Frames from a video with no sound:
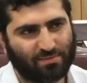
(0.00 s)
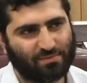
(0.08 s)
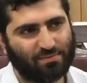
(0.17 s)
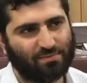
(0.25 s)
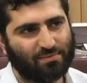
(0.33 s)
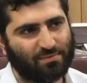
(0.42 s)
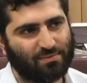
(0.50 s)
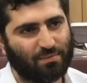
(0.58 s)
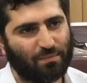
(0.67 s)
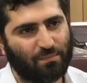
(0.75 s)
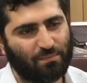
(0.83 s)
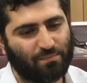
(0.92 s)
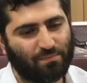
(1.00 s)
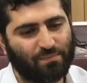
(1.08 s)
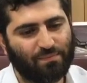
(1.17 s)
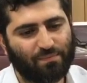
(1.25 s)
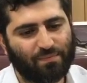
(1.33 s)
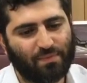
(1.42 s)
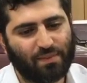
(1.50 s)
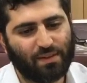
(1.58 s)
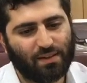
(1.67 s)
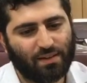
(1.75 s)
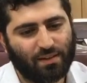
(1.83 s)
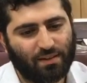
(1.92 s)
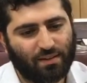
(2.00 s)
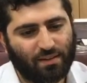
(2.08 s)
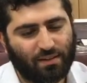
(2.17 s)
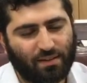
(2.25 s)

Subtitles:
(no one is talking)